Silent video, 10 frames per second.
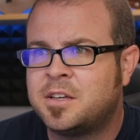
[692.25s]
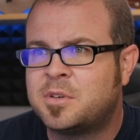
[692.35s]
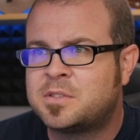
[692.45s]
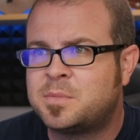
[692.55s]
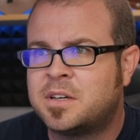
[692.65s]
You
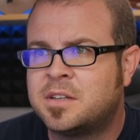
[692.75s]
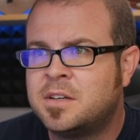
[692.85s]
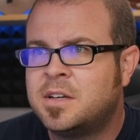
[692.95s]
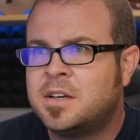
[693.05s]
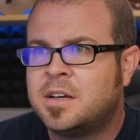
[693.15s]
must be on
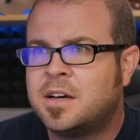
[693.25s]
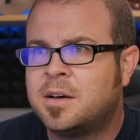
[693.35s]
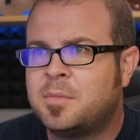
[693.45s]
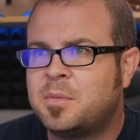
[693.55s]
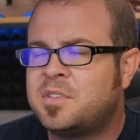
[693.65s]

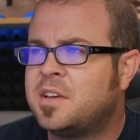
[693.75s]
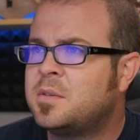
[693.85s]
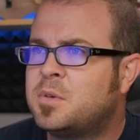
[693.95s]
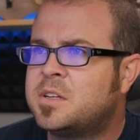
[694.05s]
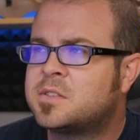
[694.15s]
uh, maybe
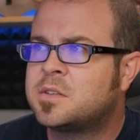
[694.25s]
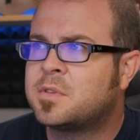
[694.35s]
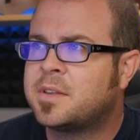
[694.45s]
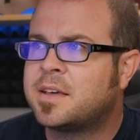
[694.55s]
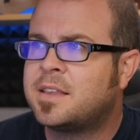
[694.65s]
Sandy Bridge or
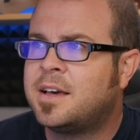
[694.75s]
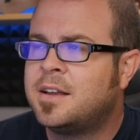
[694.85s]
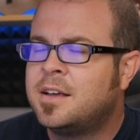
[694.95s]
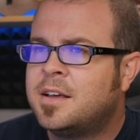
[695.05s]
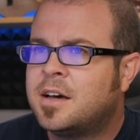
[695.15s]
something like that.